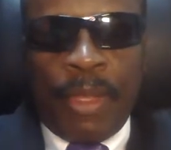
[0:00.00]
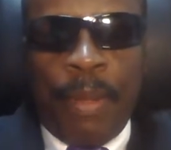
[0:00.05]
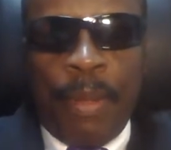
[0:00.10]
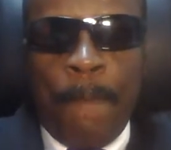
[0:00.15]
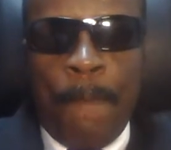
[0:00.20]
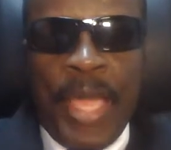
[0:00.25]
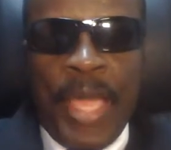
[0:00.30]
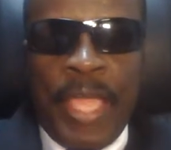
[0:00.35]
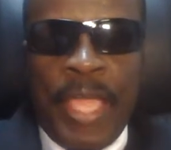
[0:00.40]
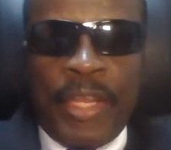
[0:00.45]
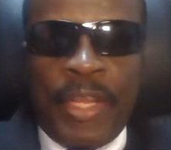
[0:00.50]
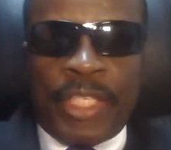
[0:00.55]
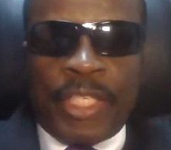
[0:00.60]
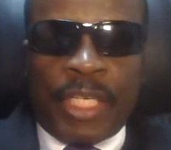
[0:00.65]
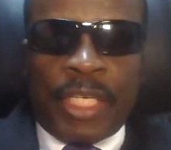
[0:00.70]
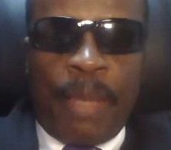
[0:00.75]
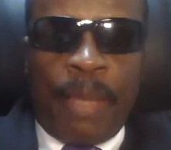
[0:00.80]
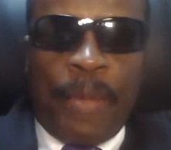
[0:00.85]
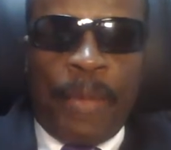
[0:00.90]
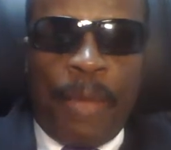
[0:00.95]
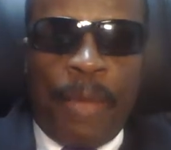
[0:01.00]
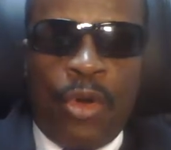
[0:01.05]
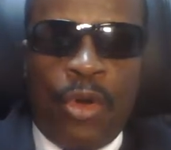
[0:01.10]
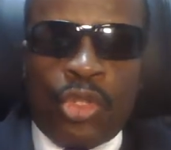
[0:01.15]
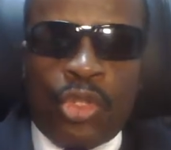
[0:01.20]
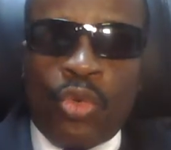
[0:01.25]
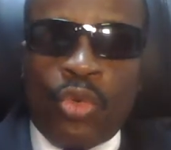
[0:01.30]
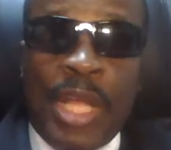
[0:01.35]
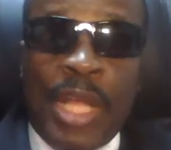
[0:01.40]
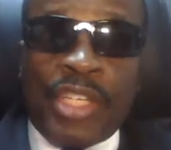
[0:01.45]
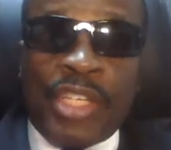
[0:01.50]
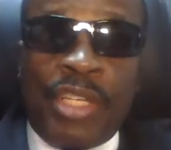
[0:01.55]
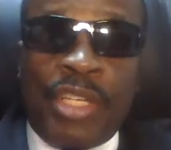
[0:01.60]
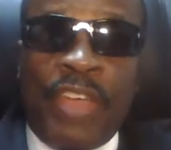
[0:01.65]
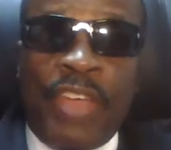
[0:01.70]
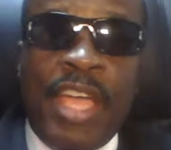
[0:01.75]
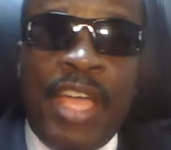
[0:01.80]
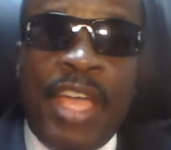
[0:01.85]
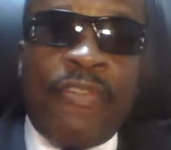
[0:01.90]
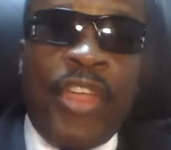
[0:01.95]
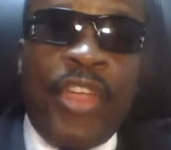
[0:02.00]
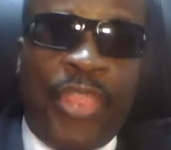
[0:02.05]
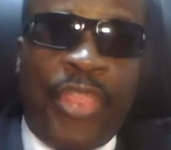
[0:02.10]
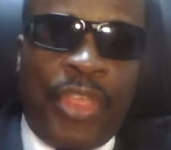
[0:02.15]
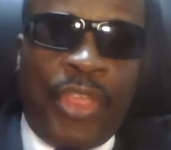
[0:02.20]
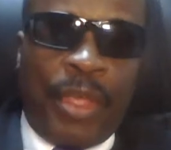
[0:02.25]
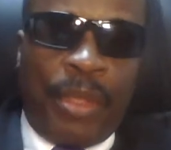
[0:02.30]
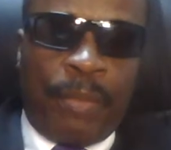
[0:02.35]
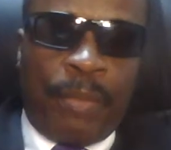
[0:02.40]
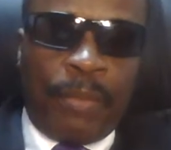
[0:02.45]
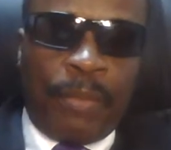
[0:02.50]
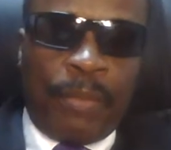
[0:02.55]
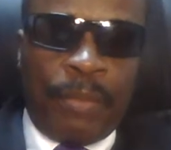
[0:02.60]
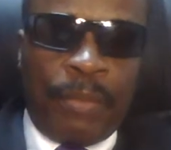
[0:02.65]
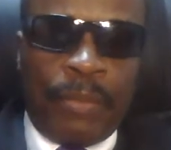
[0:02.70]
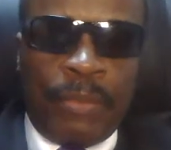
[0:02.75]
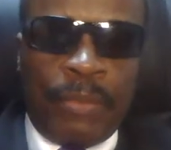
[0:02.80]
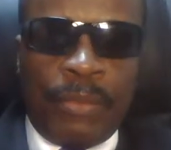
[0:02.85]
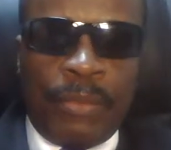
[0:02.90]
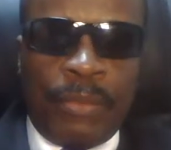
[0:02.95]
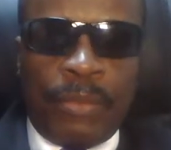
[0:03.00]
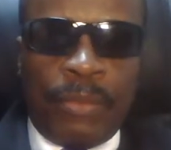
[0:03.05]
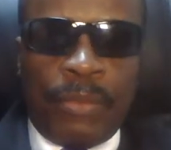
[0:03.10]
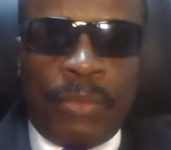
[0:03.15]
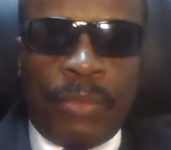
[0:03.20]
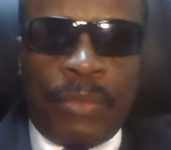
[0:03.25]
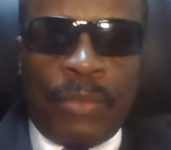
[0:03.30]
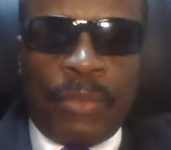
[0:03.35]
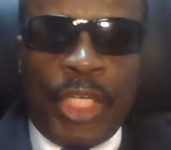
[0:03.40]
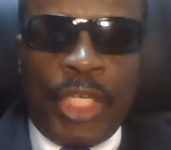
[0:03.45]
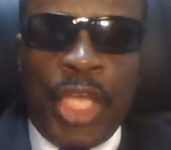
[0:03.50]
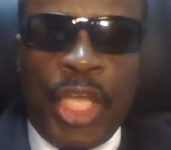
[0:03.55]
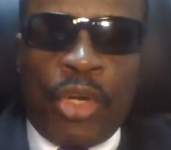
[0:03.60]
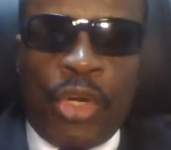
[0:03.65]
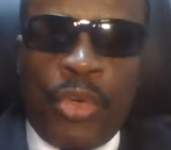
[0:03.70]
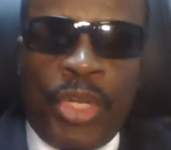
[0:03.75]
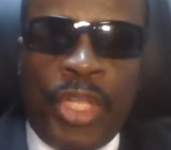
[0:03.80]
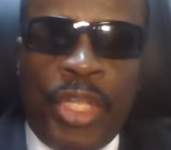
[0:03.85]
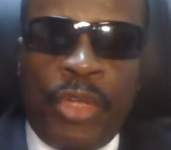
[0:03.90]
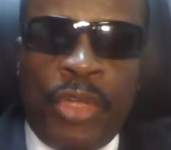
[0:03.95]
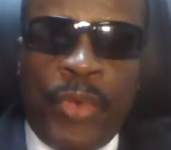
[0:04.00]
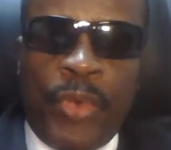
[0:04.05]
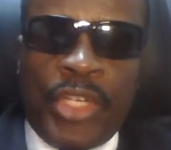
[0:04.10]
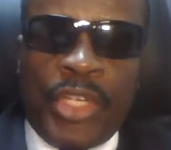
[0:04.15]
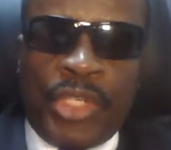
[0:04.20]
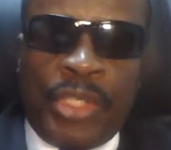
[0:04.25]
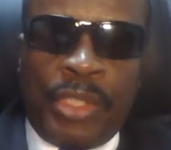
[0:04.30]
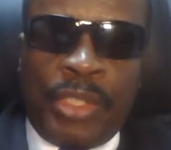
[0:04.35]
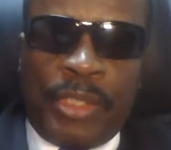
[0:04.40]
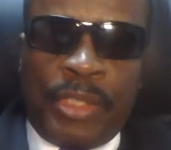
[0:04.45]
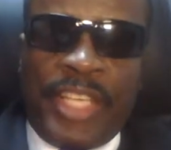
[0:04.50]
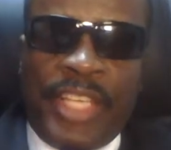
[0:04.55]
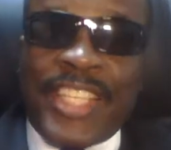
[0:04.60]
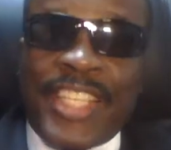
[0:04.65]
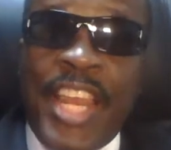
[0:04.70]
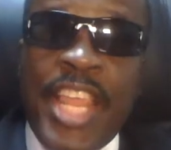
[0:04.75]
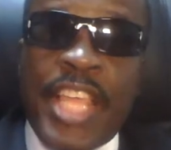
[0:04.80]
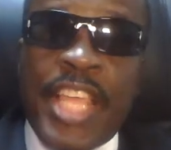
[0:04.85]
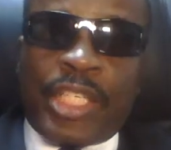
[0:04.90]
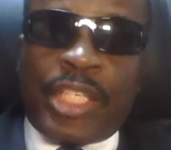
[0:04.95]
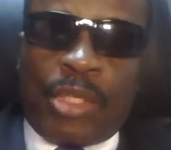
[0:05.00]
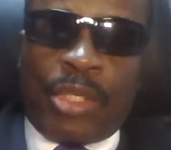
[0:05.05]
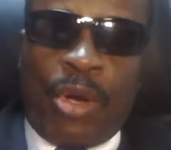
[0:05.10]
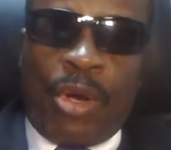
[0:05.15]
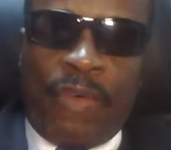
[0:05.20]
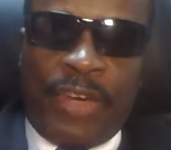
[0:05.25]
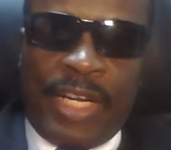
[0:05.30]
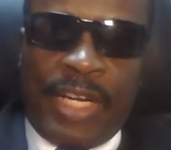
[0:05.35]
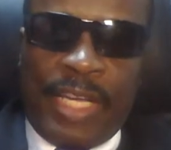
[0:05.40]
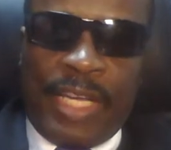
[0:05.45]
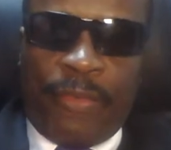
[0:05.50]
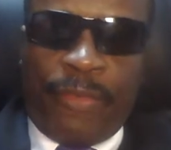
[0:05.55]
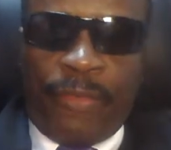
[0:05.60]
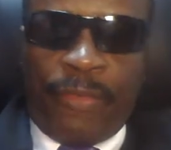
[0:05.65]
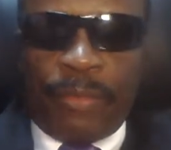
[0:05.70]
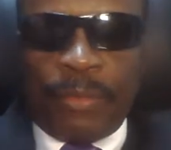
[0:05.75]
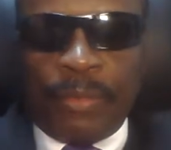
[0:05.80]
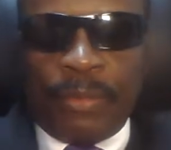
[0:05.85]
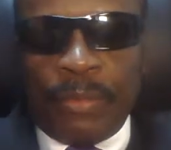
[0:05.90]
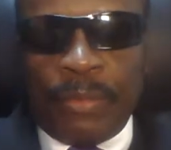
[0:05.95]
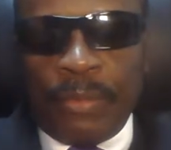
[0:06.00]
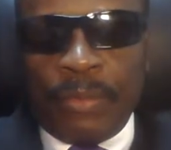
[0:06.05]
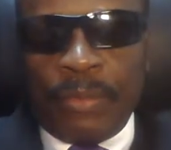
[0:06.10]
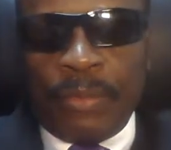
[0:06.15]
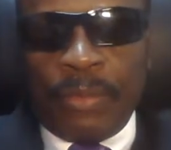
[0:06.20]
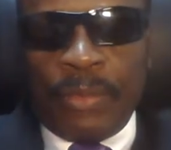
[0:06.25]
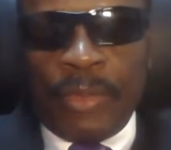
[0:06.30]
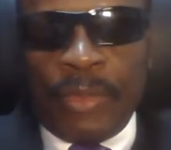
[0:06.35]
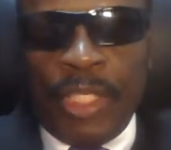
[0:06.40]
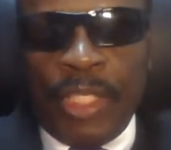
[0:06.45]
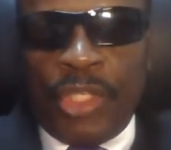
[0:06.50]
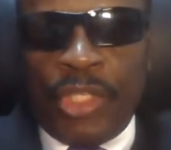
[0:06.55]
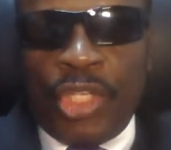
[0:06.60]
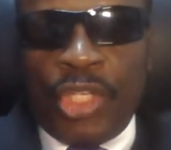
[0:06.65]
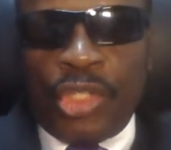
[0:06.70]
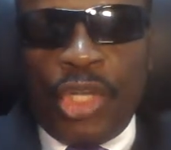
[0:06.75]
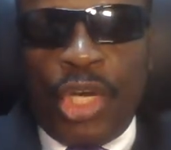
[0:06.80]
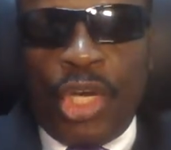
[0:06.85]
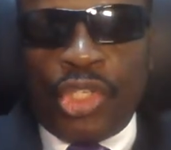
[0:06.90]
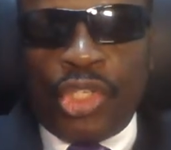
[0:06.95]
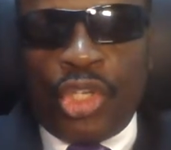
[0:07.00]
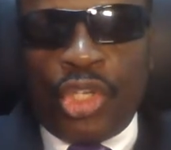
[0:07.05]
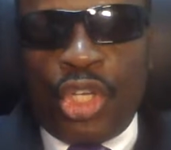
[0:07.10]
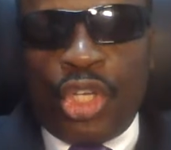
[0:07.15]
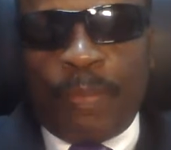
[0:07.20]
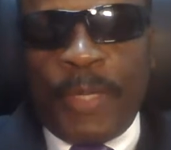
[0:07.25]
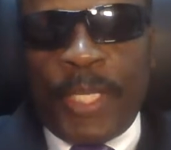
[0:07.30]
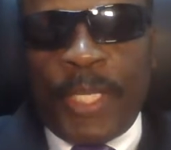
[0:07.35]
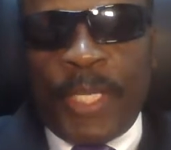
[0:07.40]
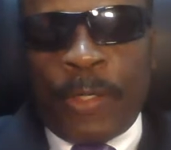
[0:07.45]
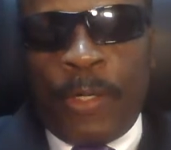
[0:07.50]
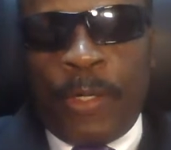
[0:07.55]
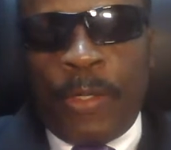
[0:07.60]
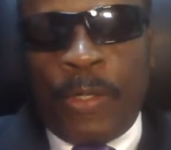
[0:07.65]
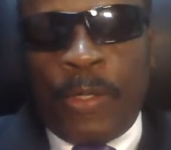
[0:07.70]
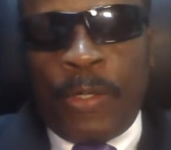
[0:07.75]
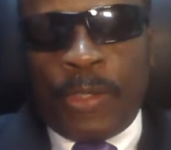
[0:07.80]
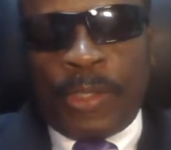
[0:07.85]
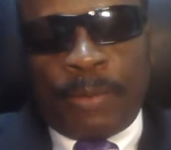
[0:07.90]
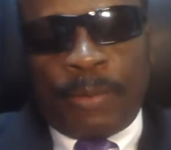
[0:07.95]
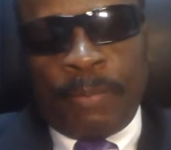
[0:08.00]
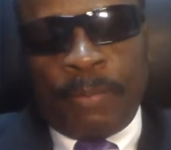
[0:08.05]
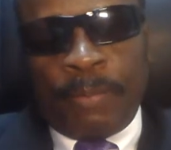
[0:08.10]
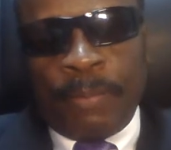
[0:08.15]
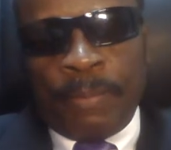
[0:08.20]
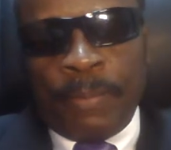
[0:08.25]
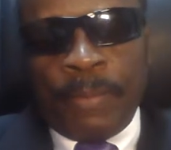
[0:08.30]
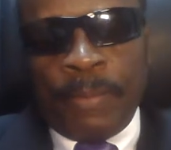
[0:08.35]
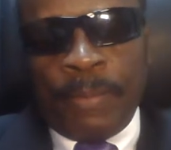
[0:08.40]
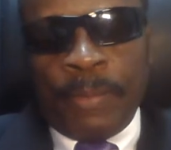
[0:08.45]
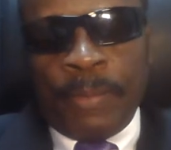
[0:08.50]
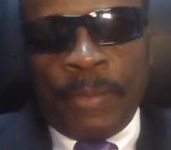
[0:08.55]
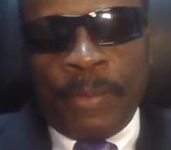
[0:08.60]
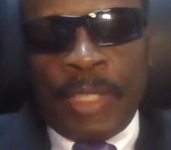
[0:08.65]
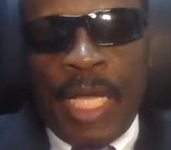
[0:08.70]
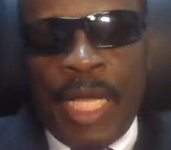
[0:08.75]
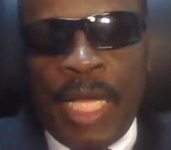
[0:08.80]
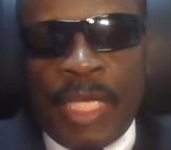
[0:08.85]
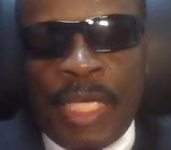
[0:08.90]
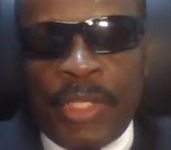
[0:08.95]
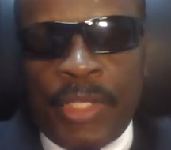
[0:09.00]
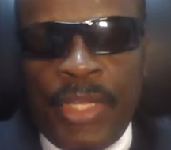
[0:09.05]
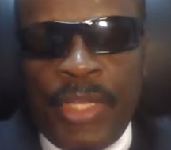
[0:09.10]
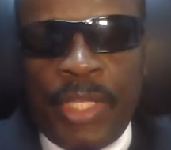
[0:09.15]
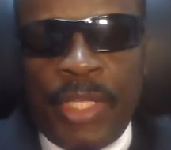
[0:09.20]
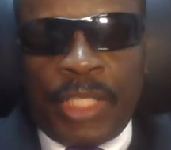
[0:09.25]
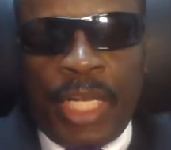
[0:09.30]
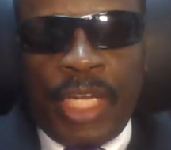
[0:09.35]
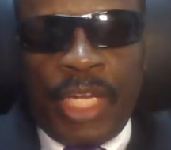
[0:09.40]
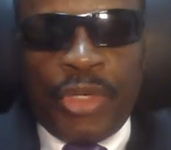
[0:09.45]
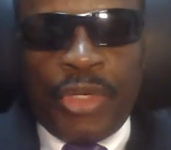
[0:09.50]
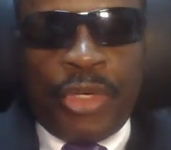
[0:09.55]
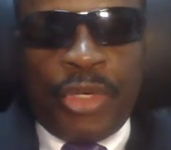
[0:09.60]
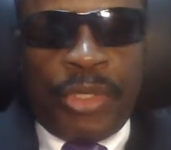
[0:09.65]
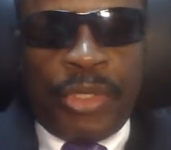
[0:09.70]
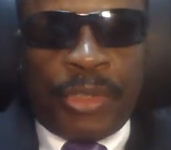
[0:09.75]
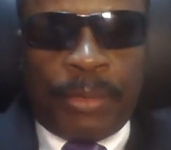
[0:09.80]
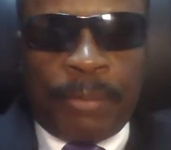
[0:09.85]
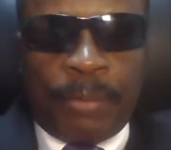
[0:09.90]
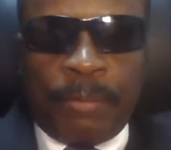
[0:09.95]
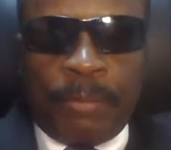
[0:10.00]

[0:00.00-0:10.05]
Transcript: Man is capable to achieve everything, including reaching the zenith of life. It is not just because that needs leaders.